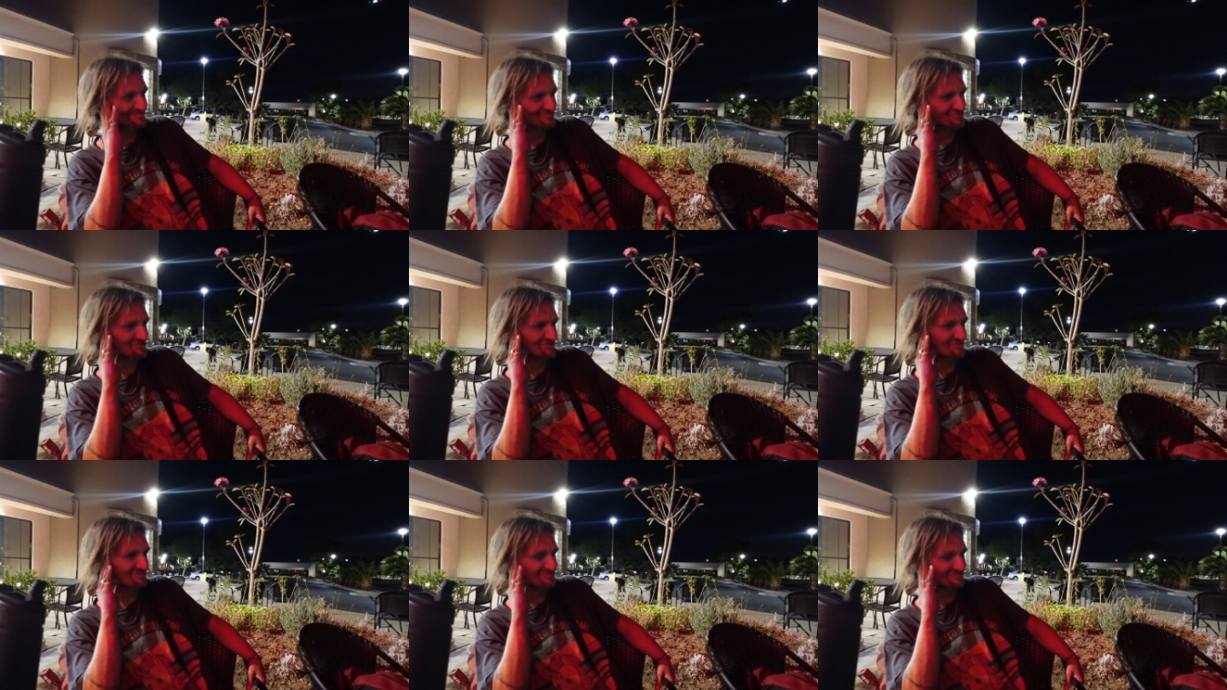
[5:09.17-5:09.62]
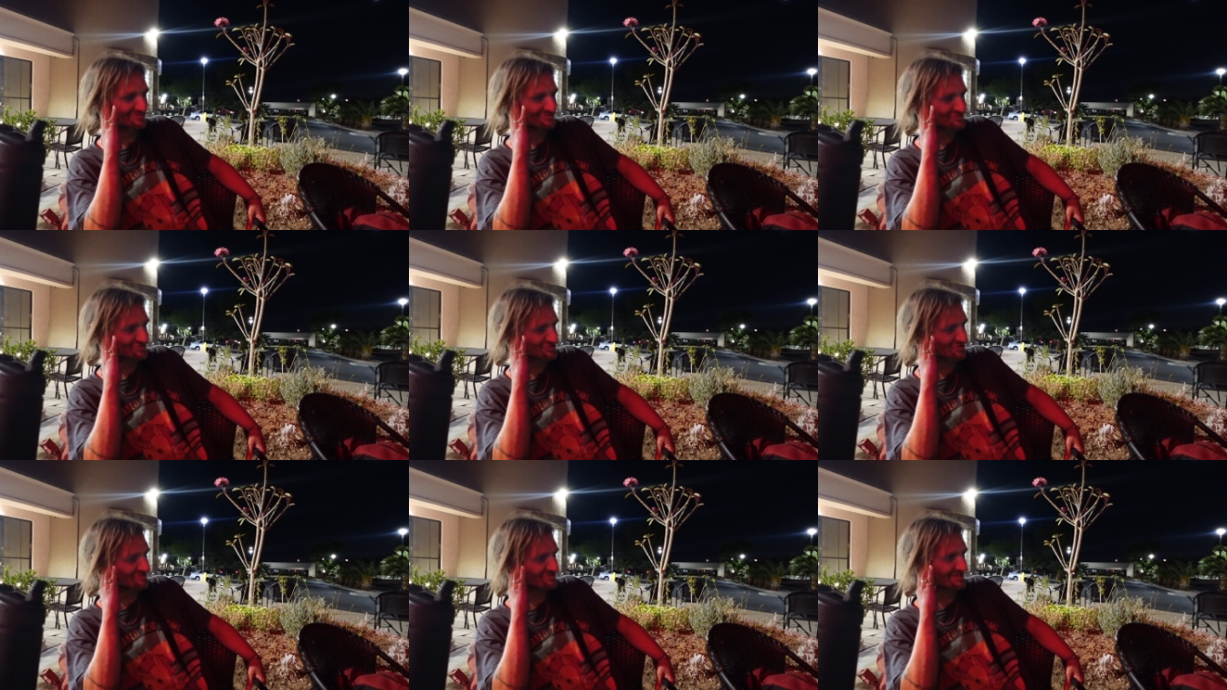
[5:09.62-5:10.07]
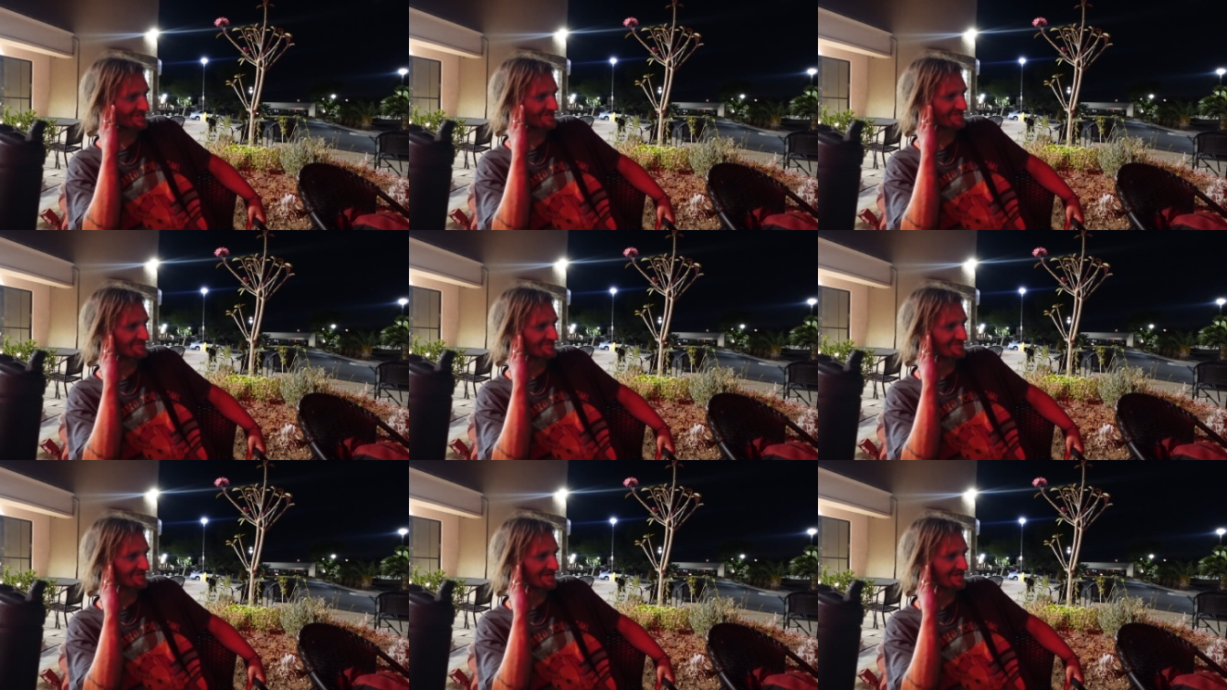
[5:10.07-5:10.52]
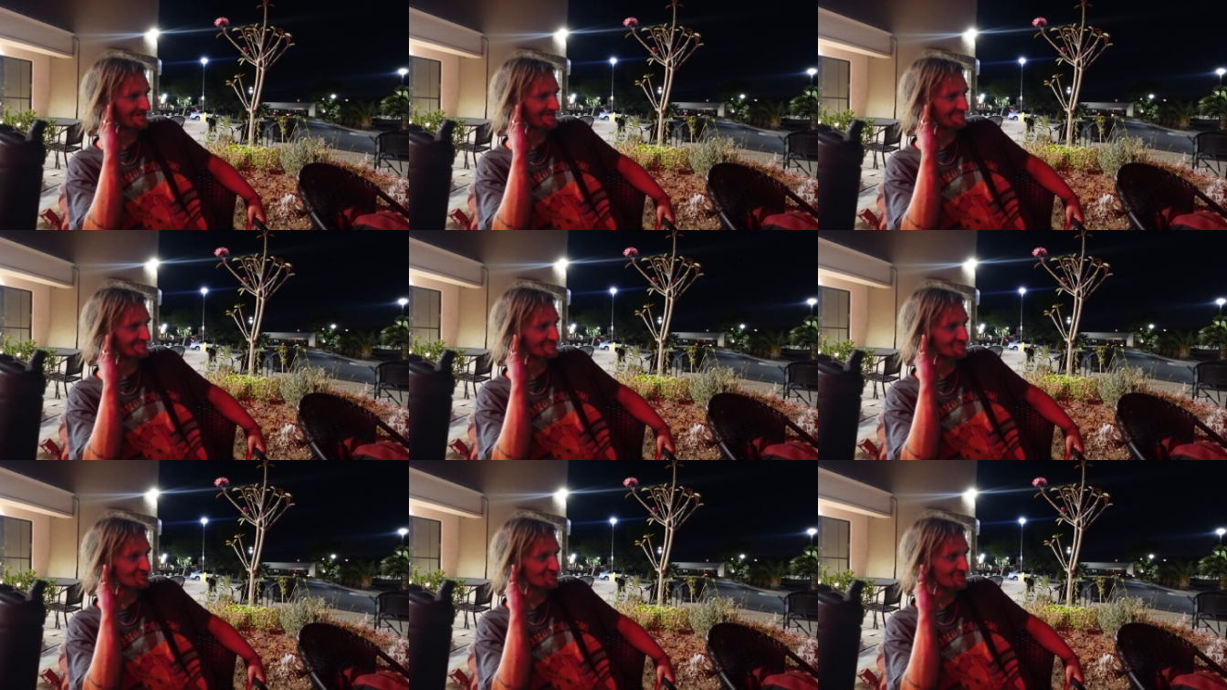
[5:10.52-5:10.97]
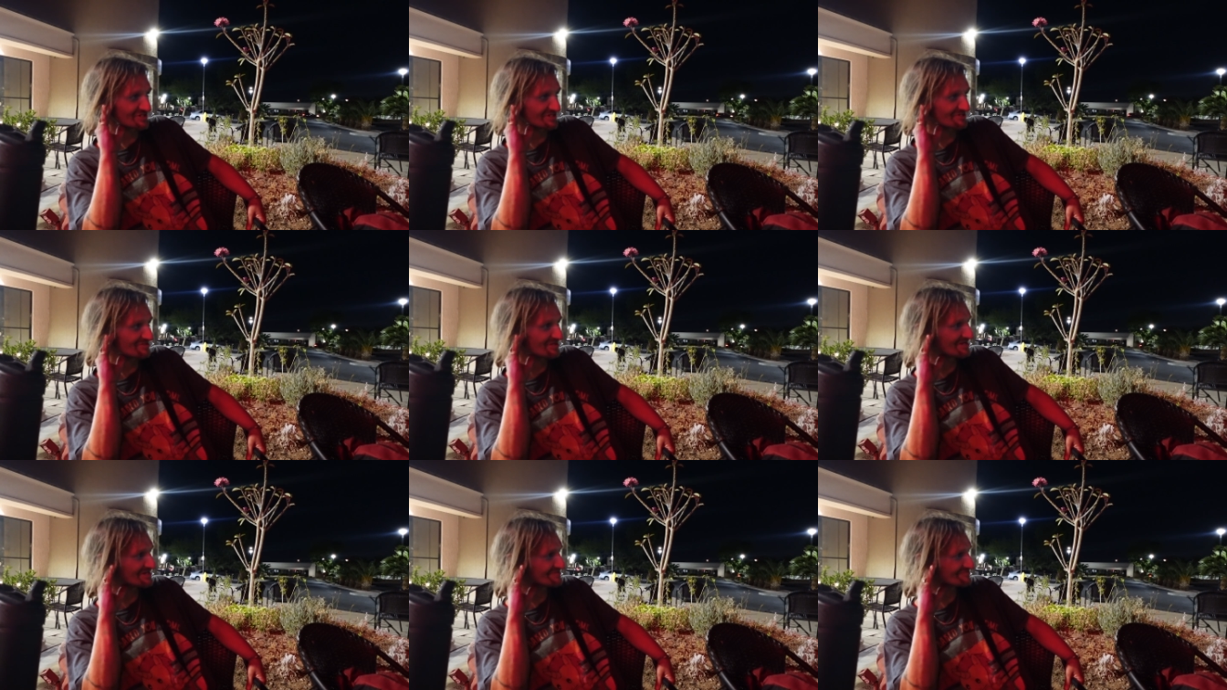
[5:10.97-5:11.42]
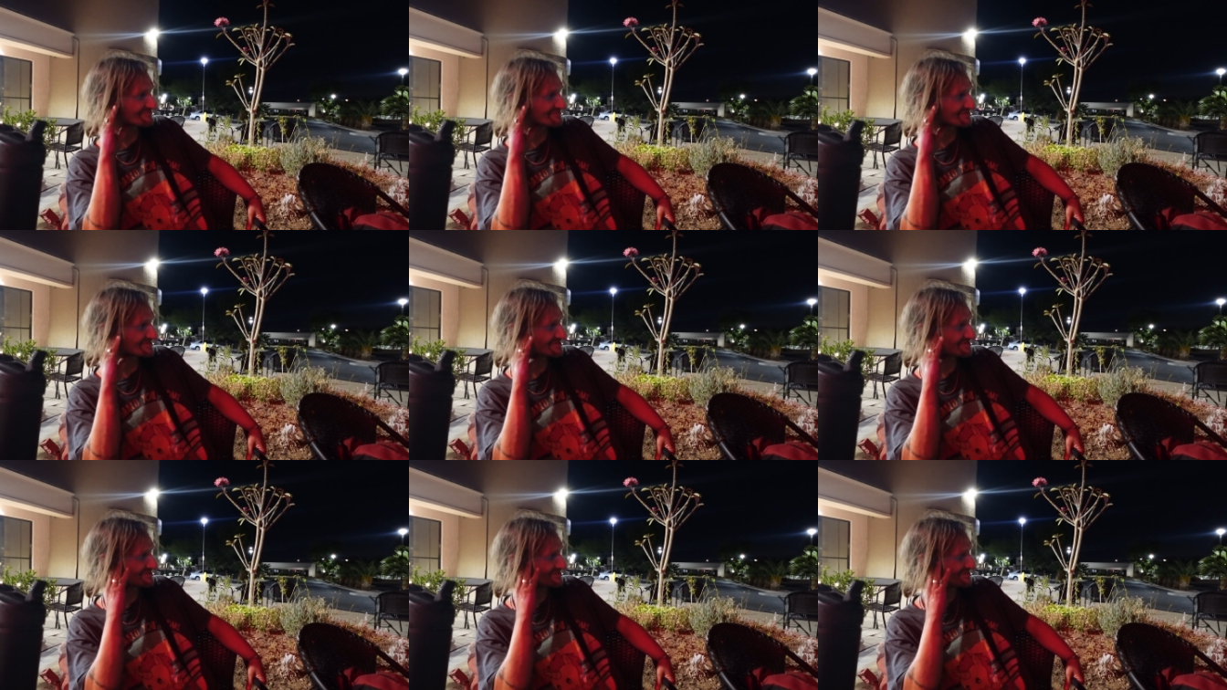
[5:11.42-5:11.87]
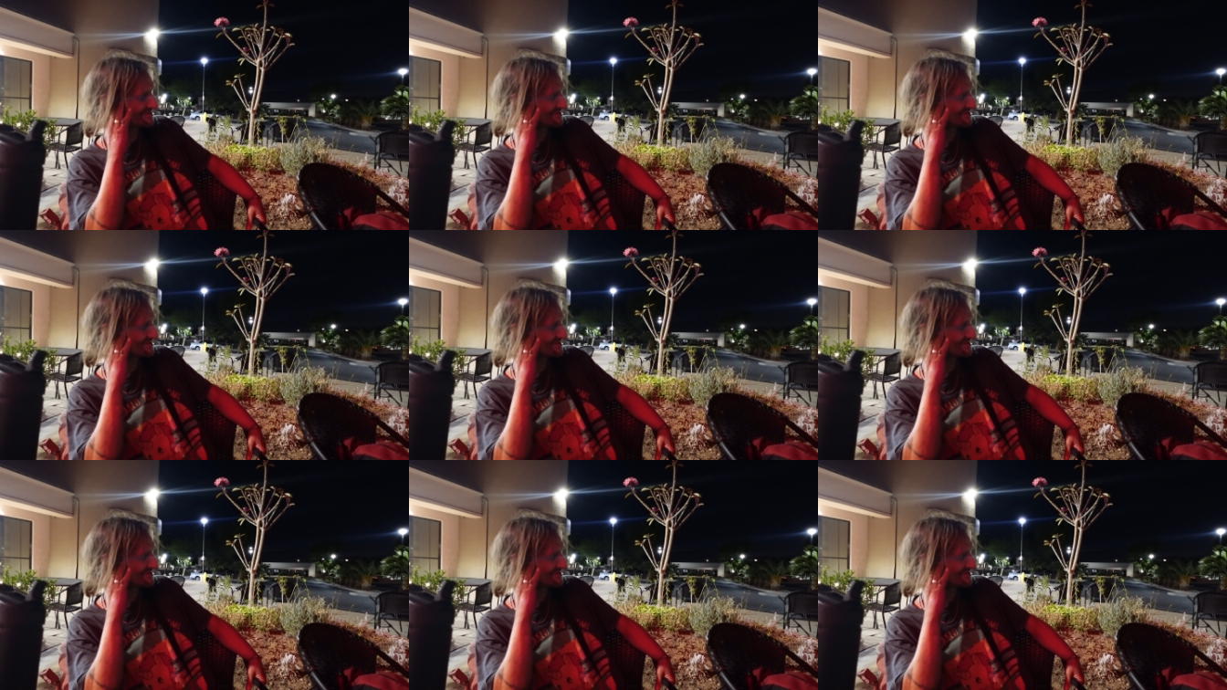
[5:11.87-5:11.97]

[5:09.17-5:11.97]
Still getting the hang of a city life, you know.